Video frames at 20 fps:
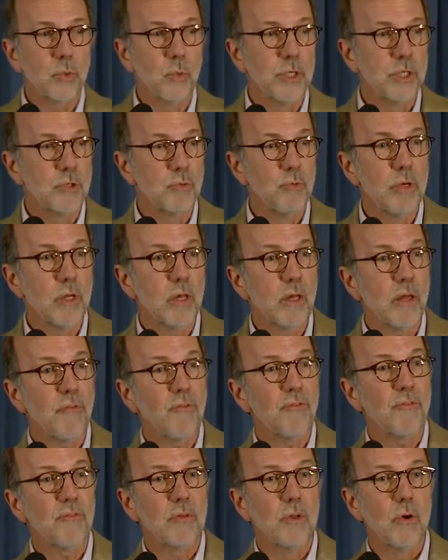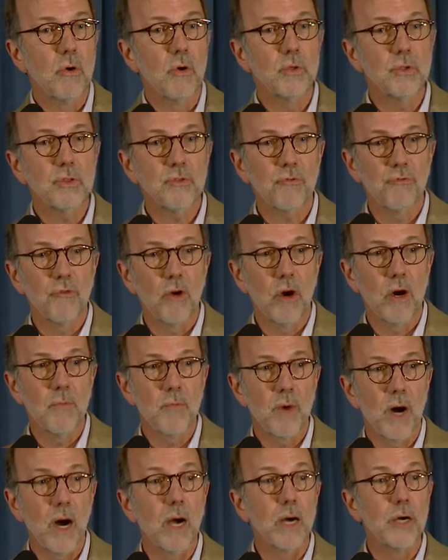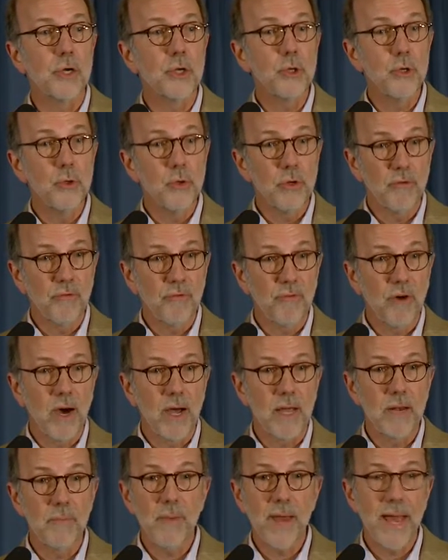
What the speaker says: which really flows from our unified